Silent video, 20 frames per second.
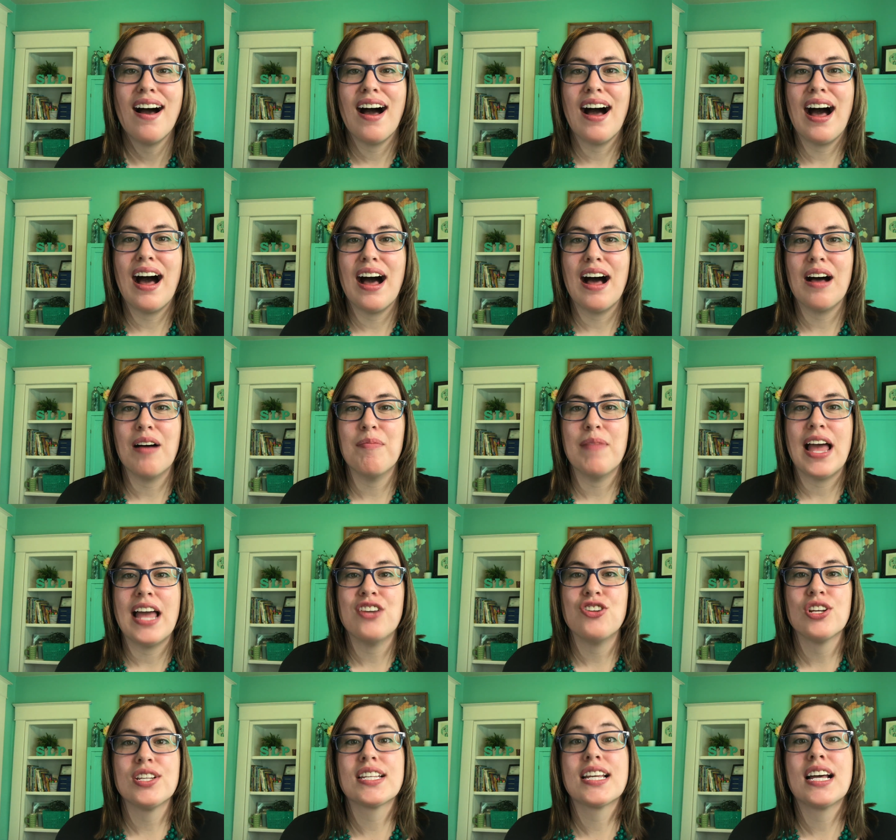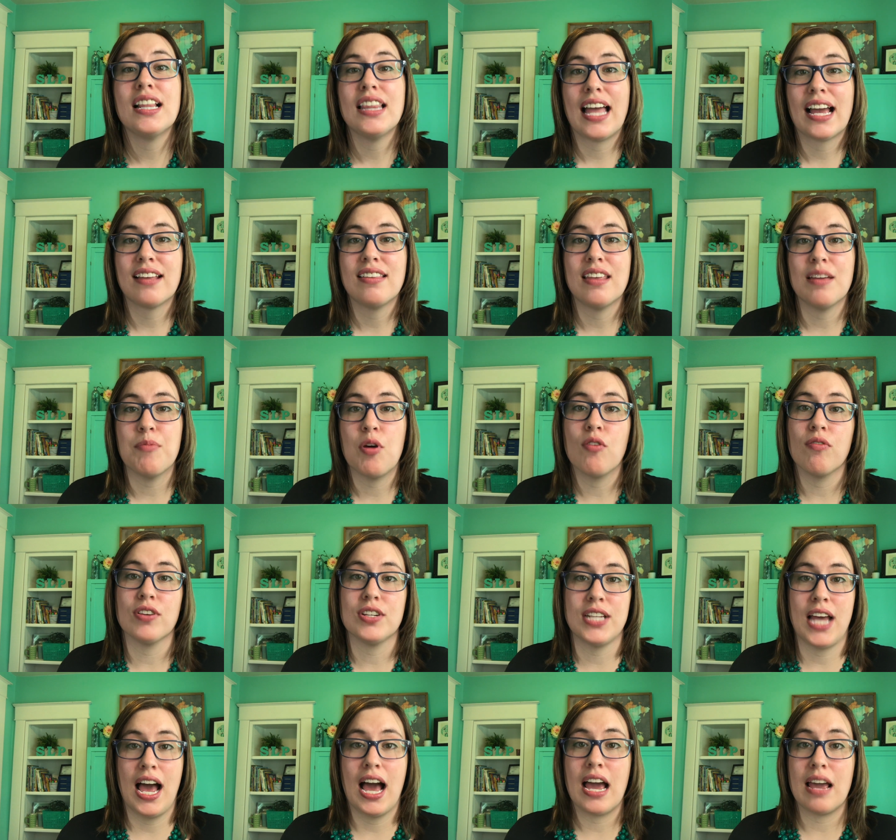and just collect them over
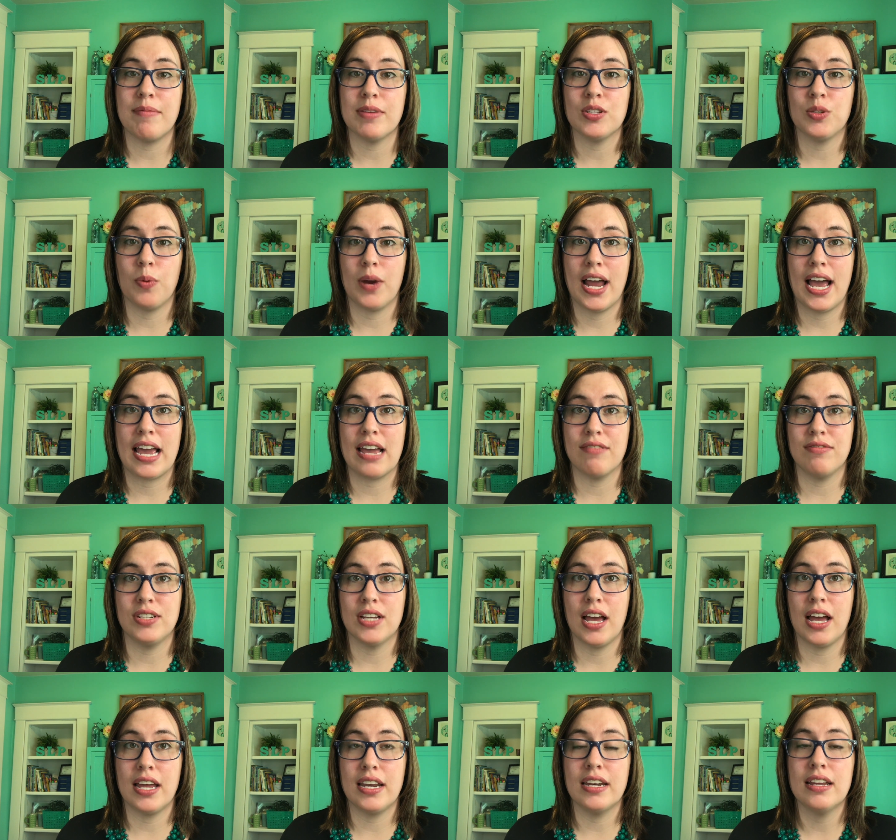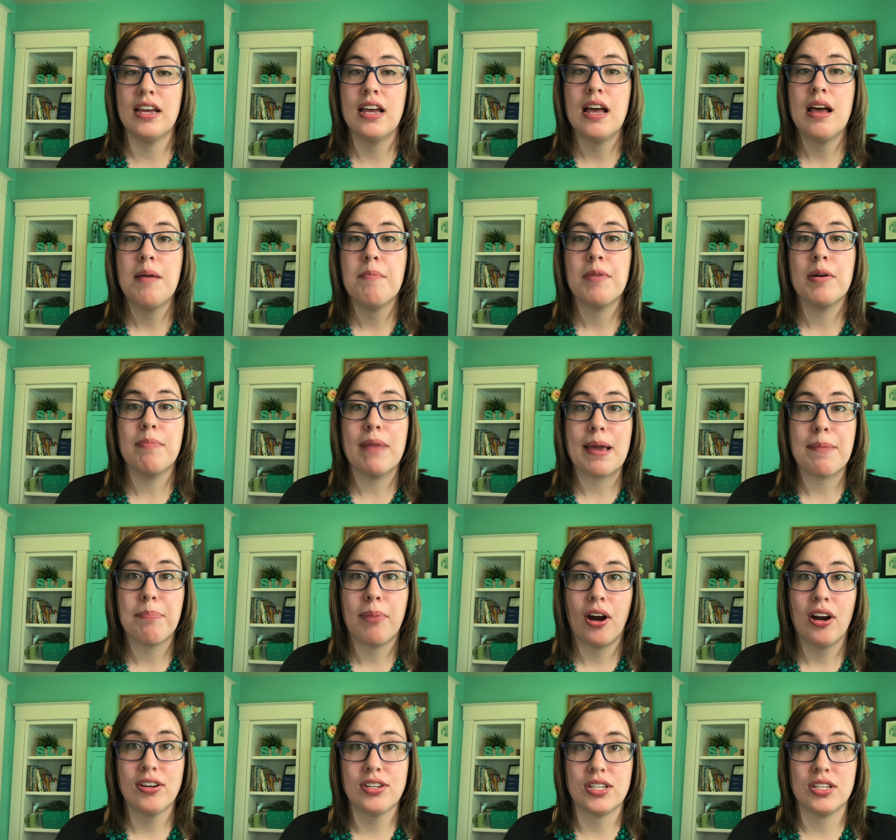time is what I have done. But my
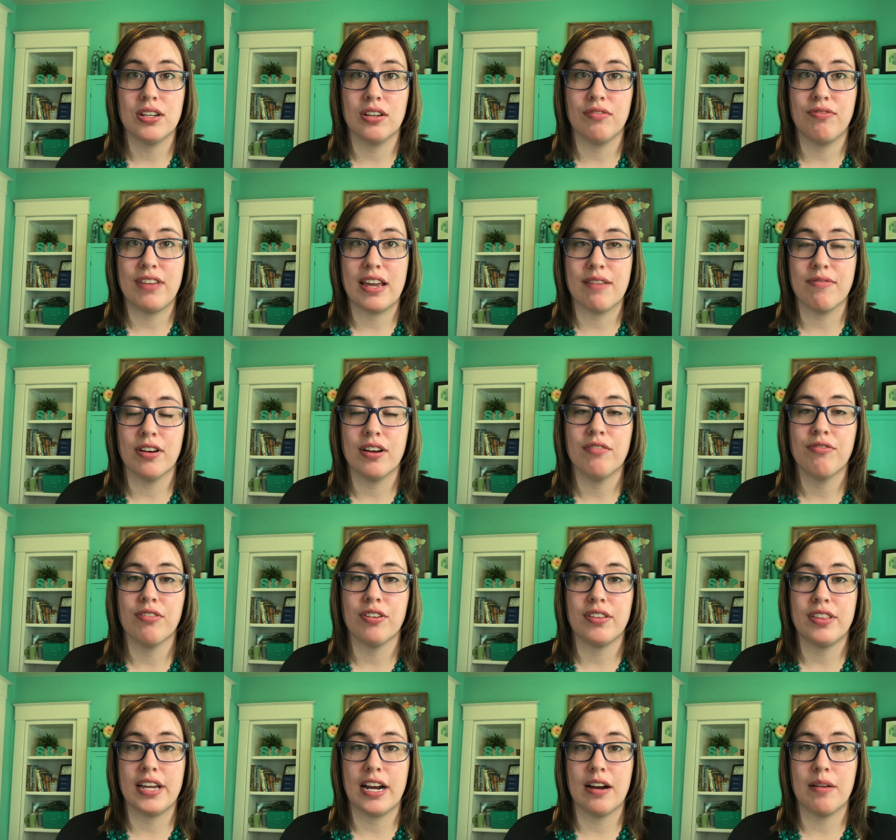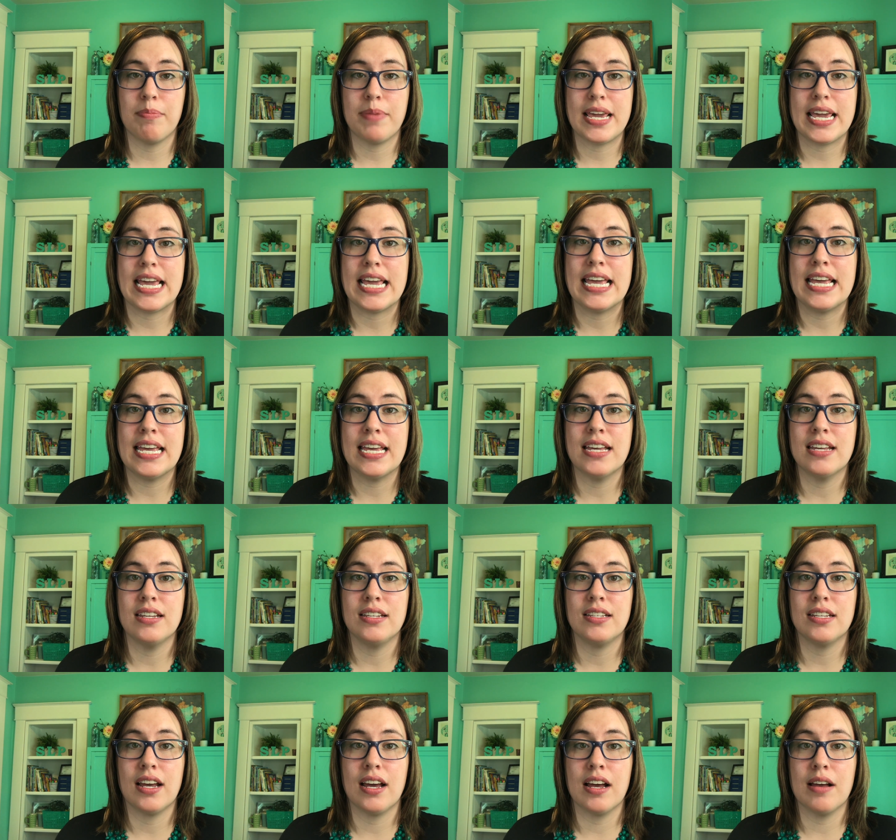personal favorite for therapy
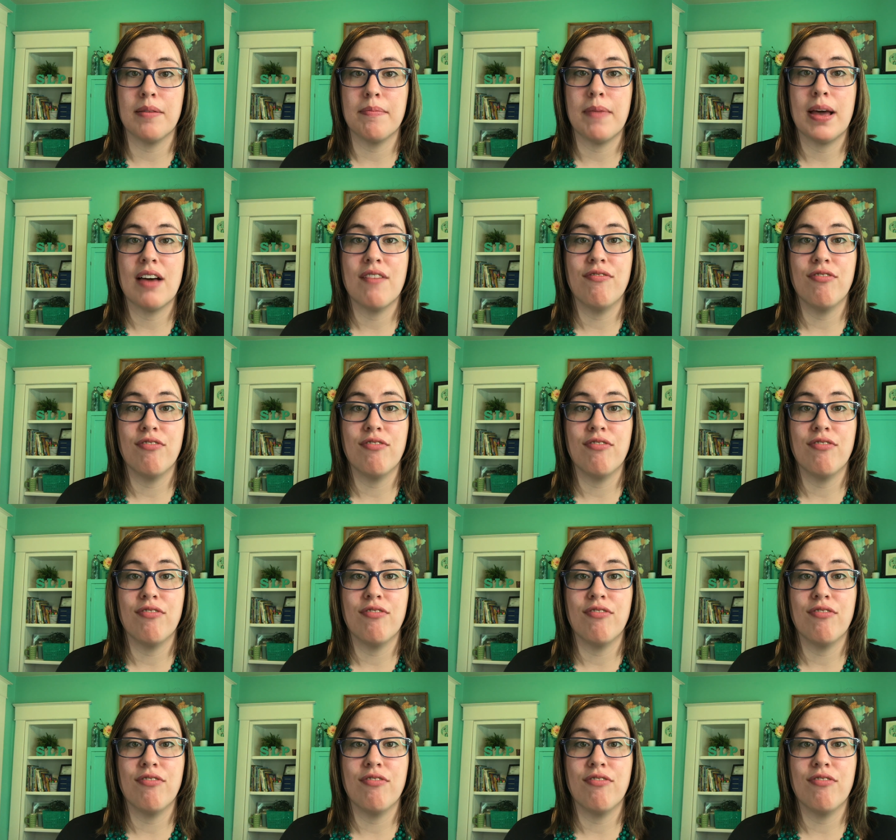is a